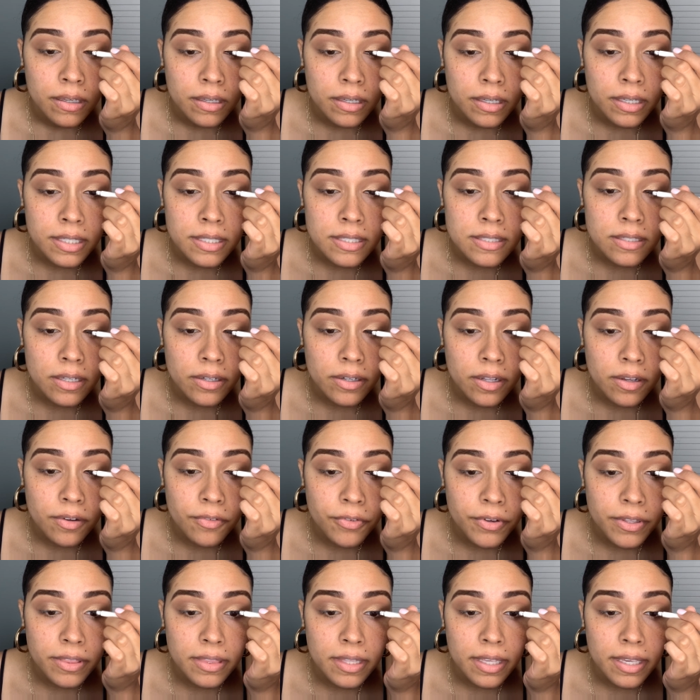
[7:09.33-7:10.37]
I start off
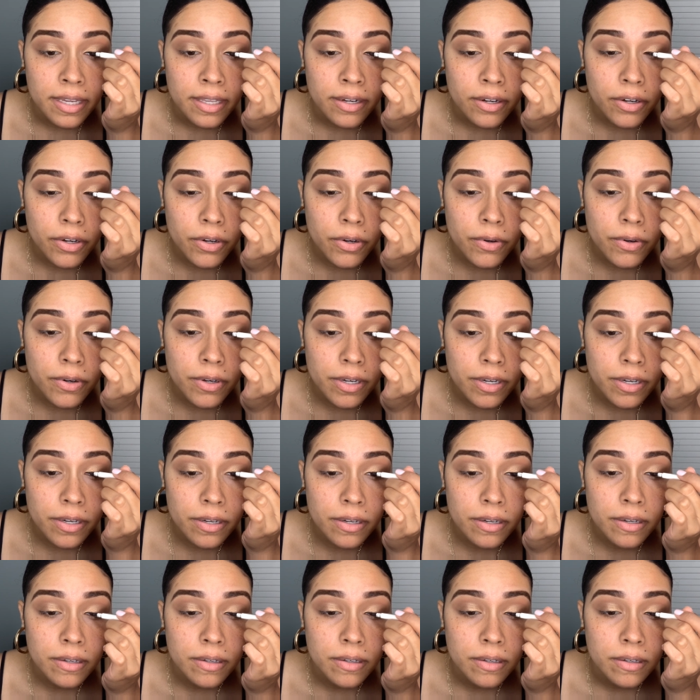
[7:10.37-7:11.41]
with the inner corner